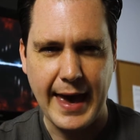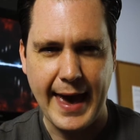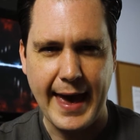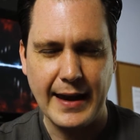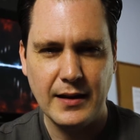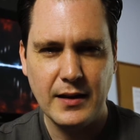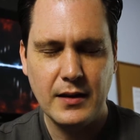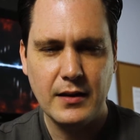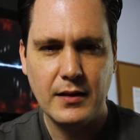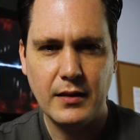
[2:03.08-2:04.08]
at
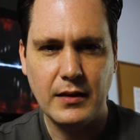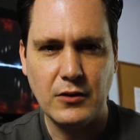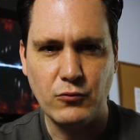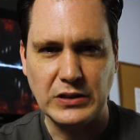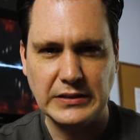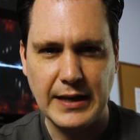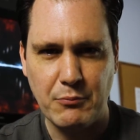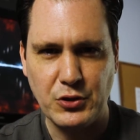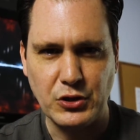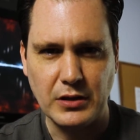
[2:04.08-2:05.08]
the
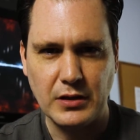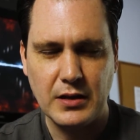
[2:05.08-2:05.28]
reception,